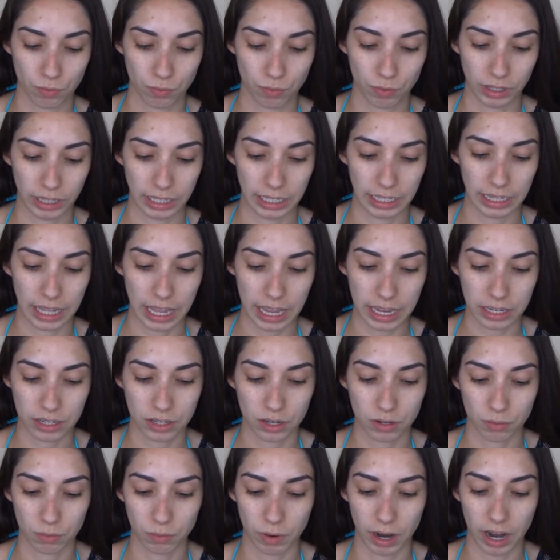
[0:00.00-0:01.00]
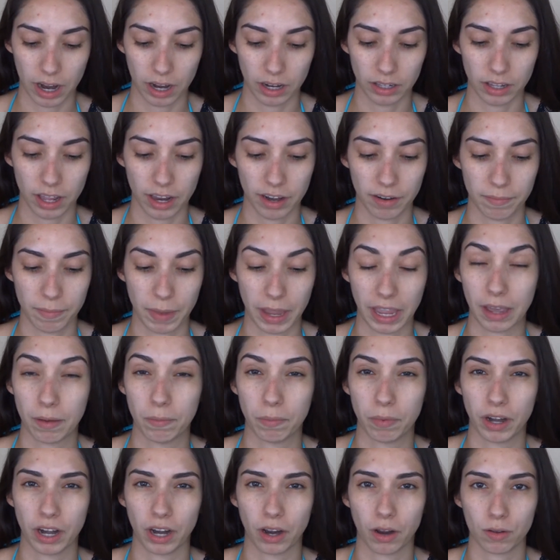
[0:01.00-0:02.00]
really like to wear a lot of makeup
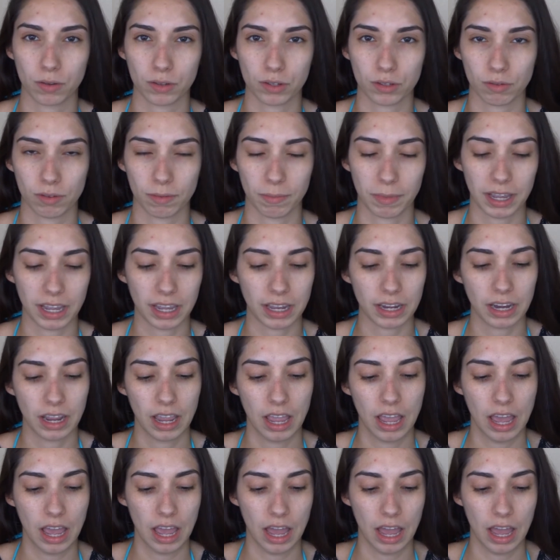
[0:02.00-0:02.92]
when I go swimming.